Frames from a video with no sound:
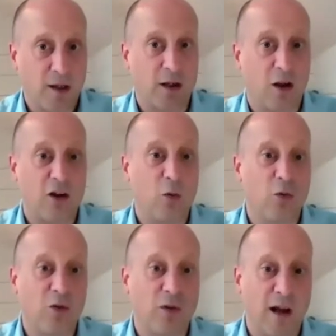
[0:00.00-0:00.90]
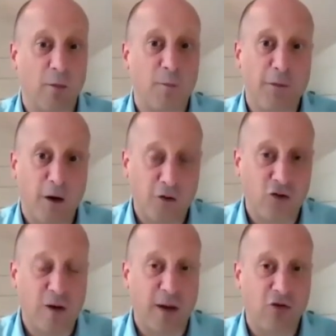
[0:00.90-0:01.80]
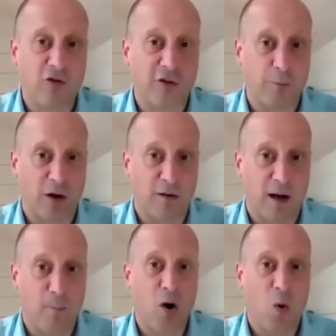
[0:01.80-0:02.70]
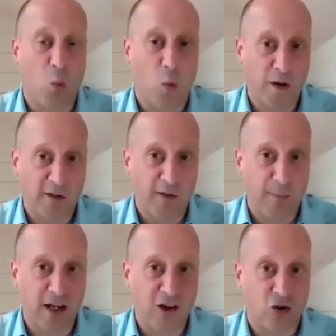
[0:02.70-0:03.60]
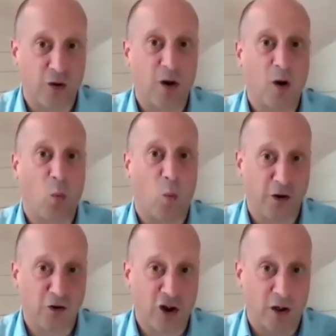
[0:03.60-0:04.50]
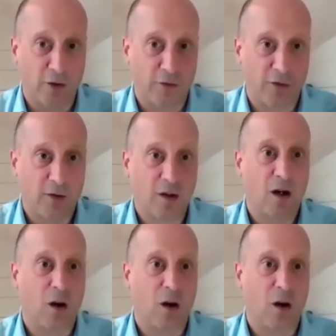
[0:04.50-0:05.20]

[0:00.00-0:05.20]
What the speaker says: You relied on the fast stream entrance program, one examination, one chance,